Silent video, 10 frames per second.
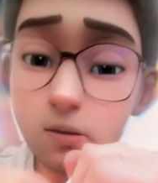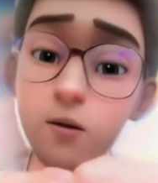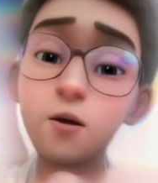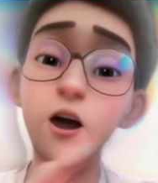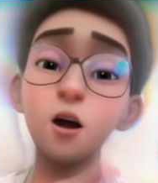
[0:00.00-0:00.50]

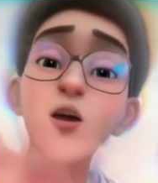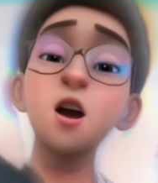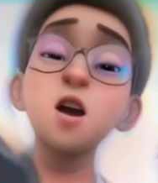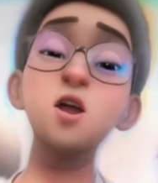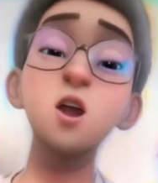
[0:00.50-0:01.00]
There we go.
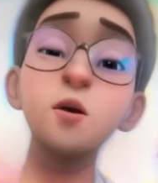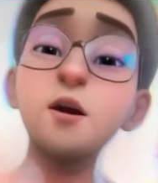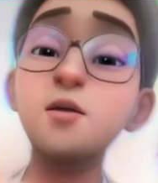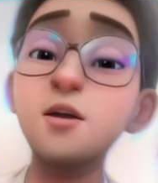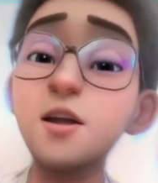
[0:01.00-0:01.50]
So
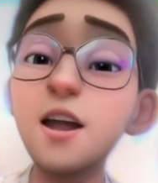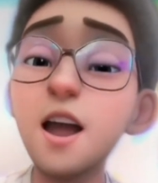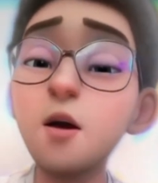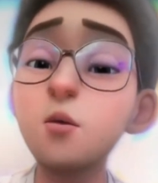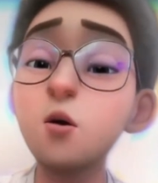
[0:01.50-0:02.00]
here's a C
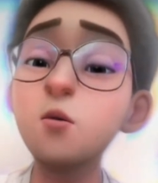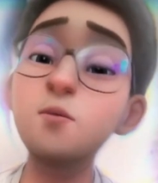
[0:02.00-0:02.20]
cable.